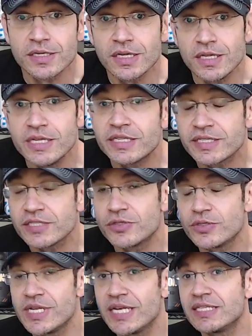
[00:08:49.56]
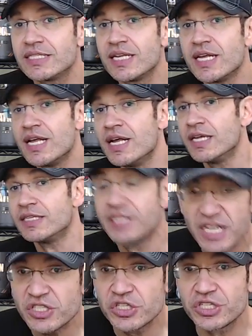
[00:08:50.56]
listen to this.
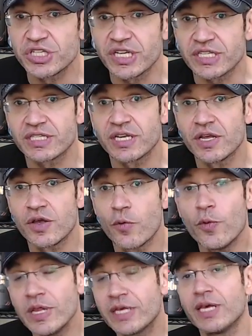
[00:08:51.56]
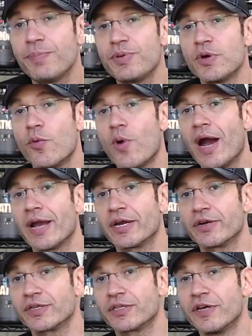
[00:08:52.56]
This shit will keep you
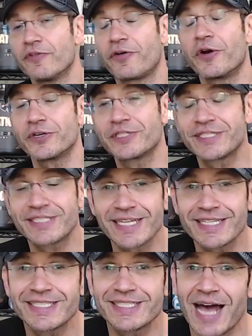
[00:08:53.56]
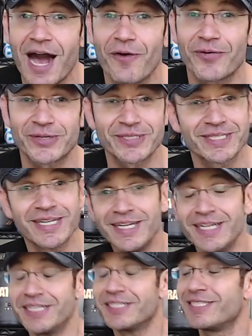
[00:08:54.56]
wired for 6 hours.
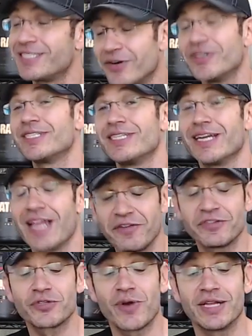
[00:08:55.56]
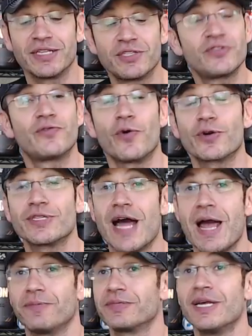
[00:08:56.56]
Seriously, and I've tried this 4
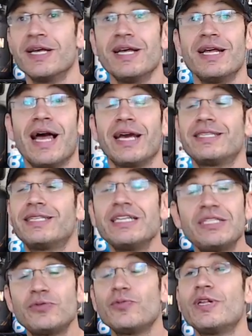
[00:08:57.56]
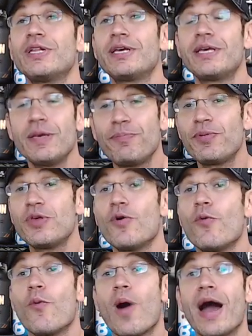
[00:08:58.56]
times. Like this will keep you
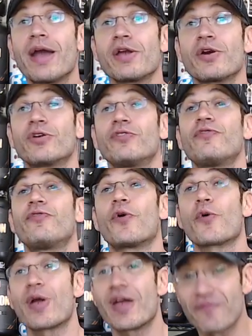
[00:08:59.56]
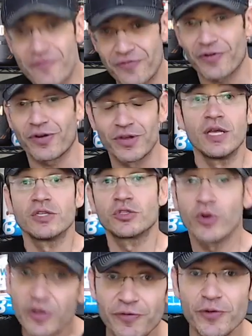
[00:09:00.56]
wired forever. So
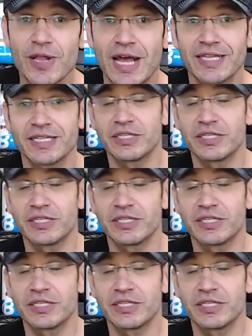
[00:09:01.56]
if you like the